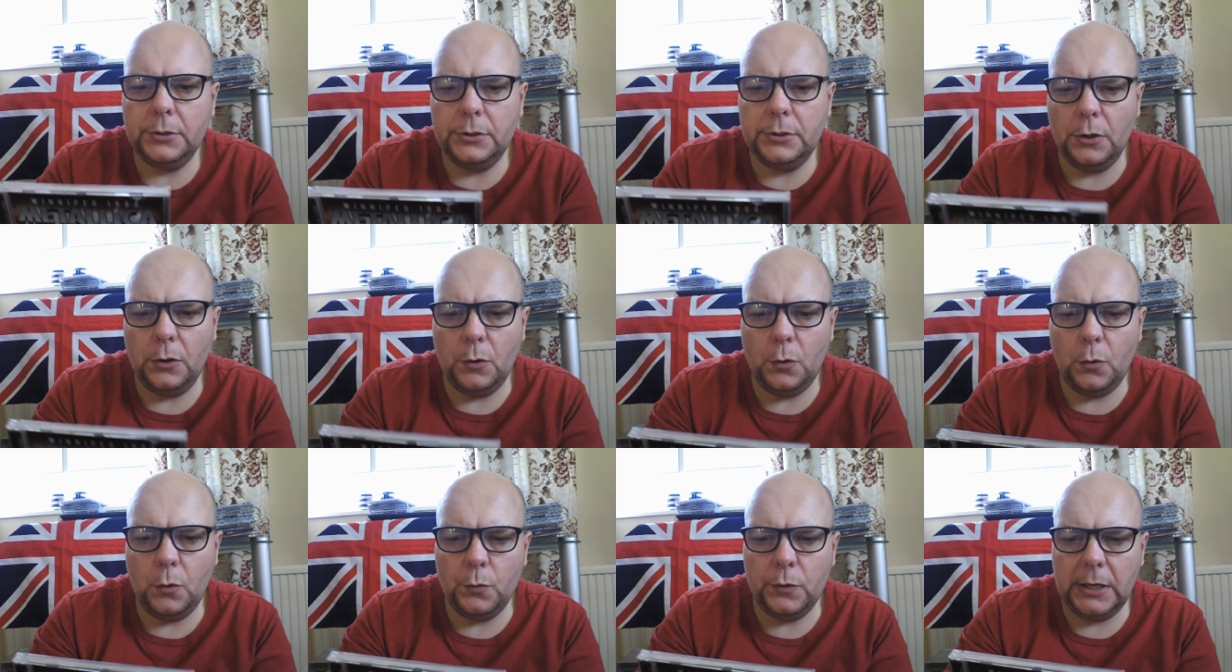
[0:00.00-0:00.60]

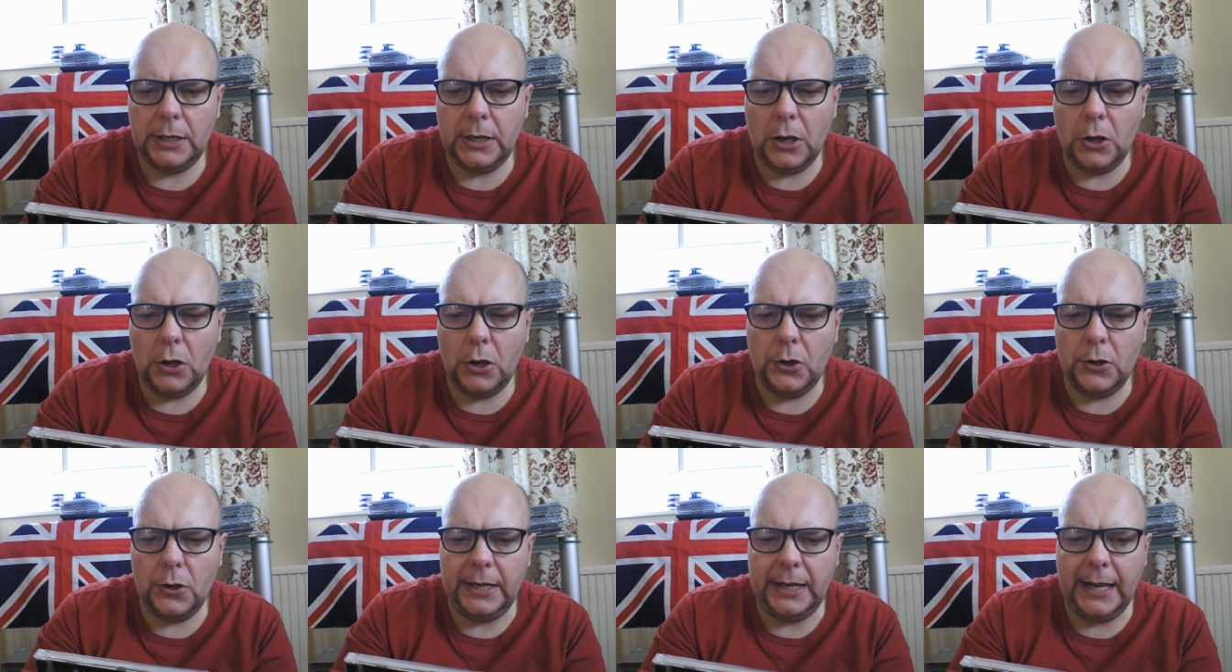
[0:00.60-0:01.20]
all the
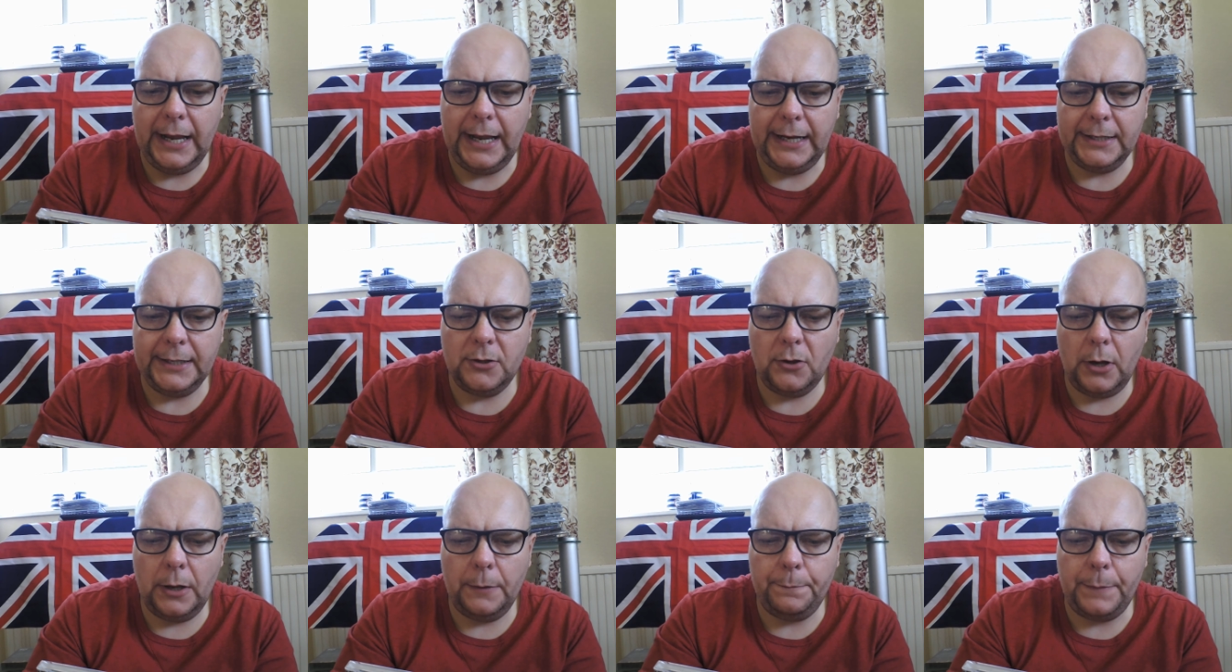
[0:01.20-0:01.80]
early hits
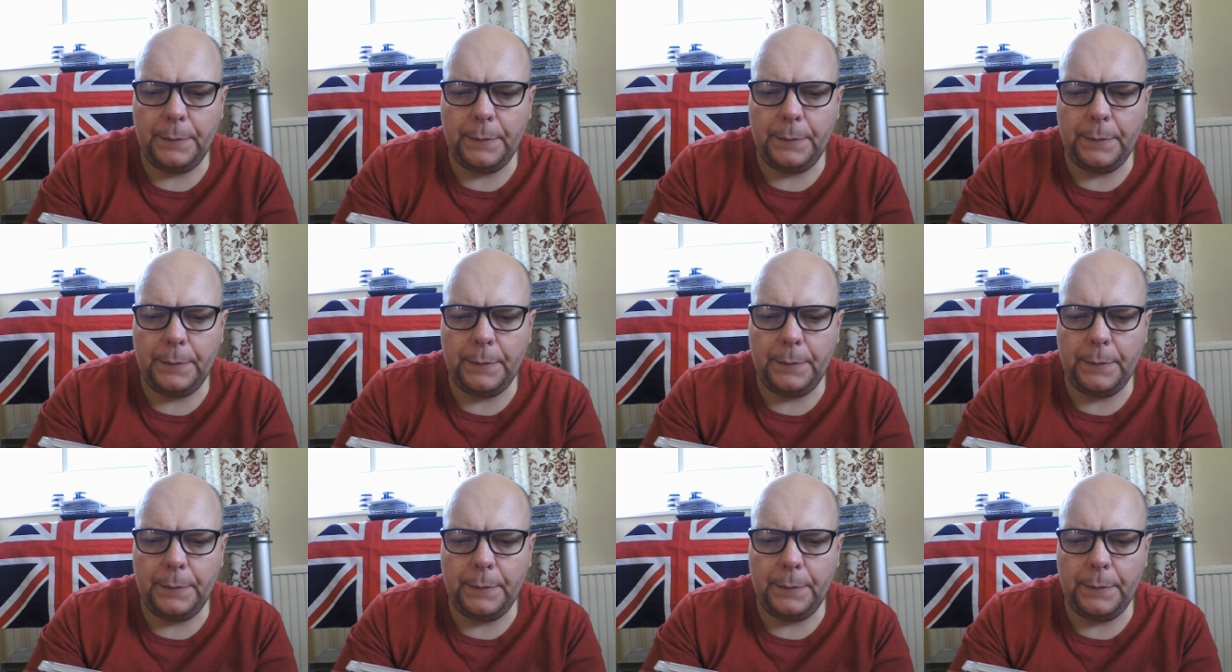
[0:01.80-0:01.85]
like